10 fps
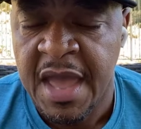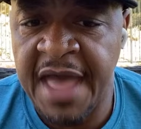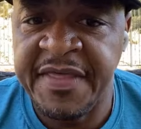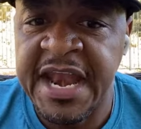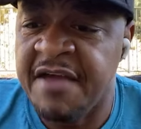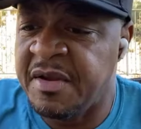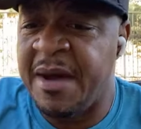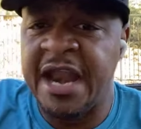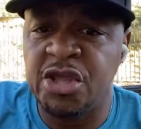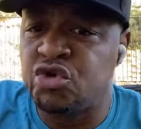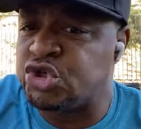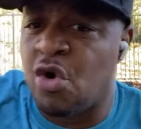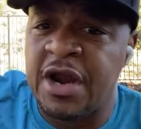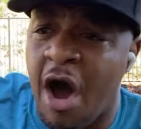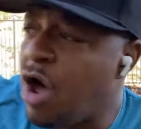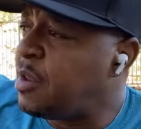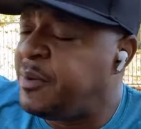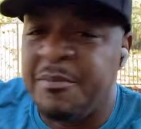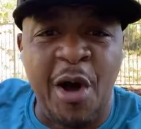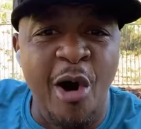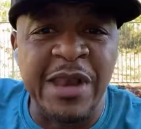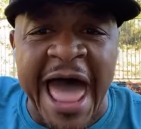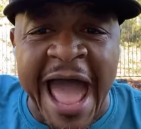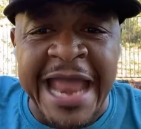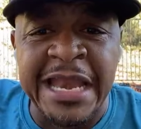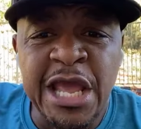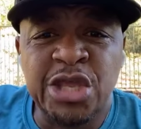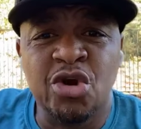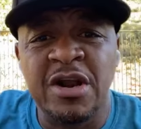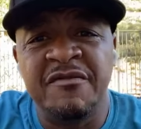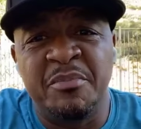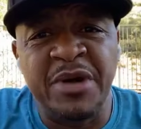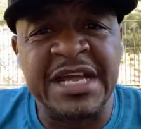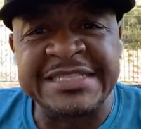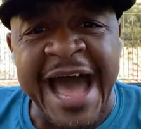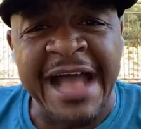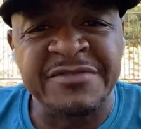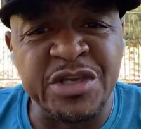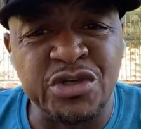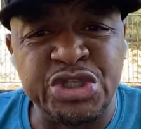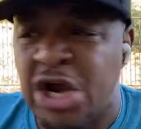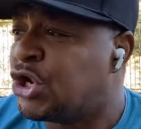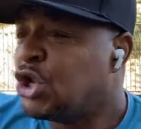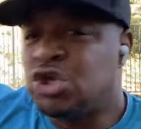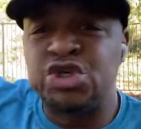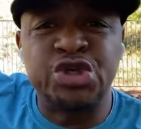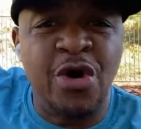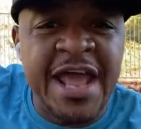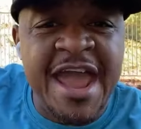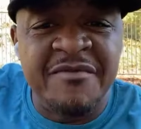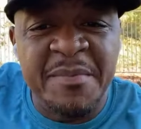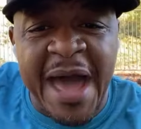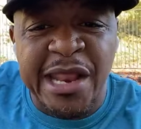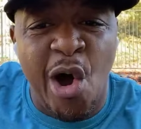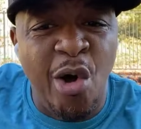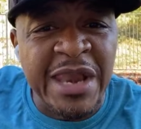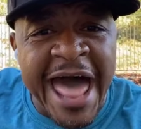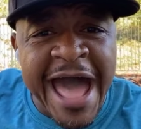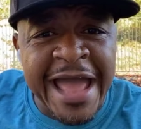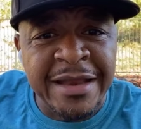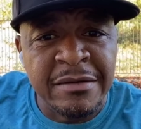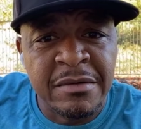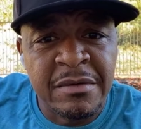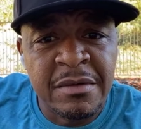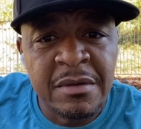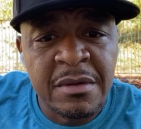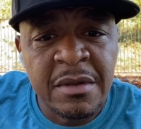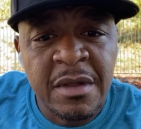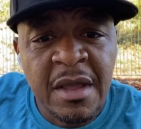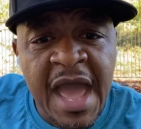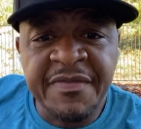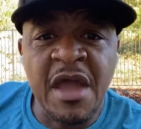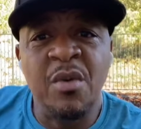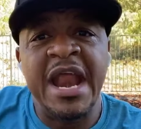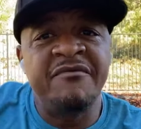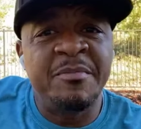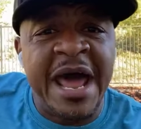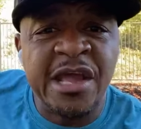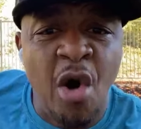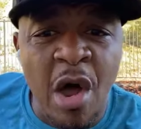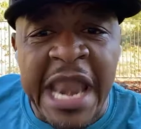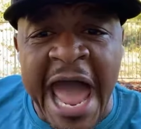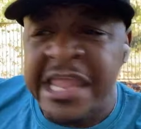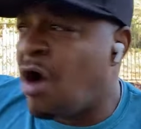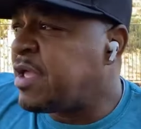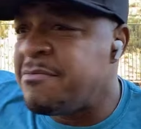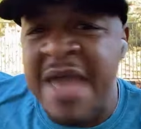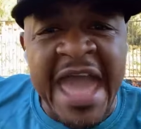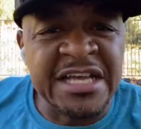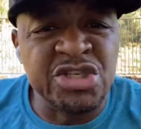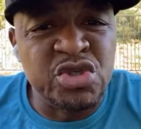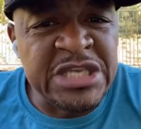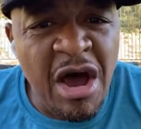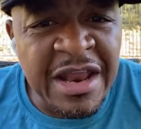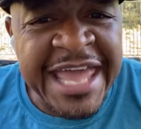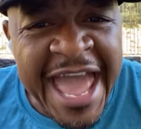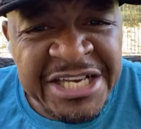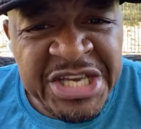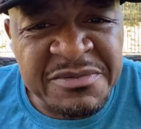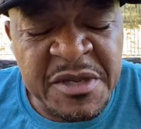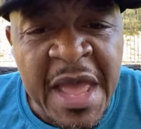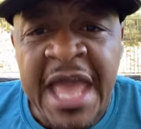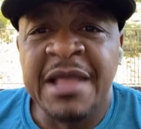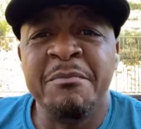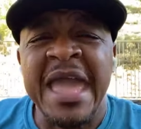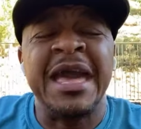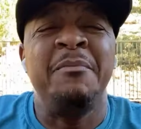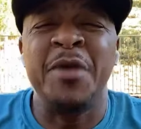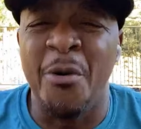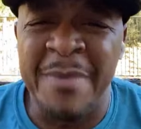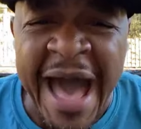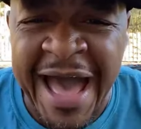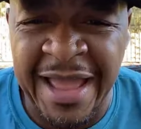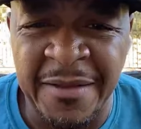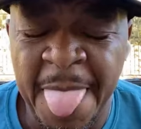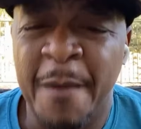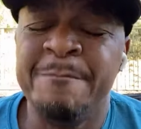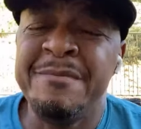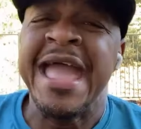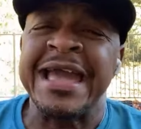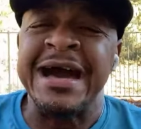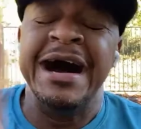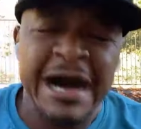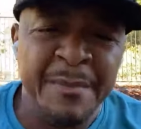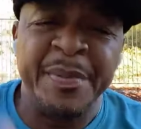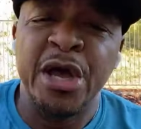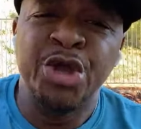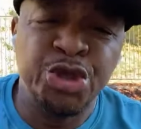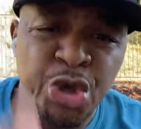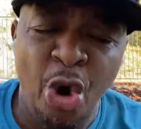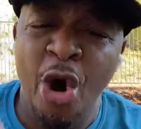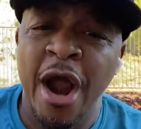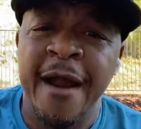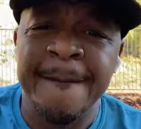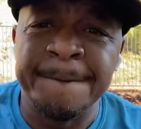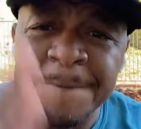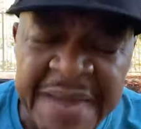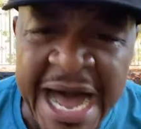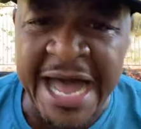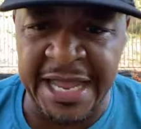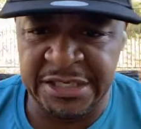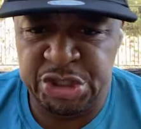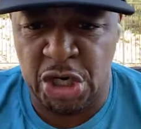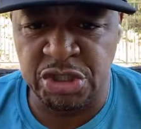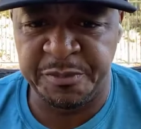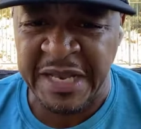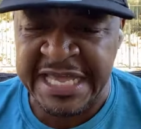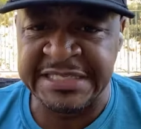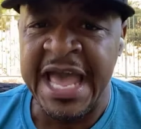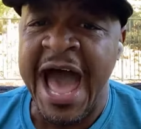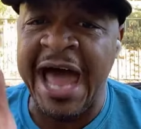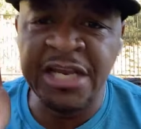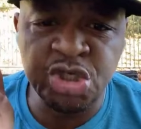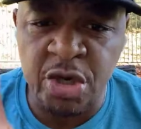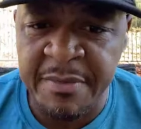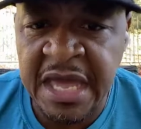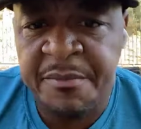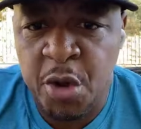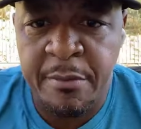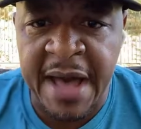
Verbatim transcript: And then everybody, you sowing to all the people online. You don't even bring a tie to your church. You sowing to everybody online. And then when everybody go online, y'all get mad because you see all the cash apps. And make up your mind. Make up your mind, church. Please, I need you to make up your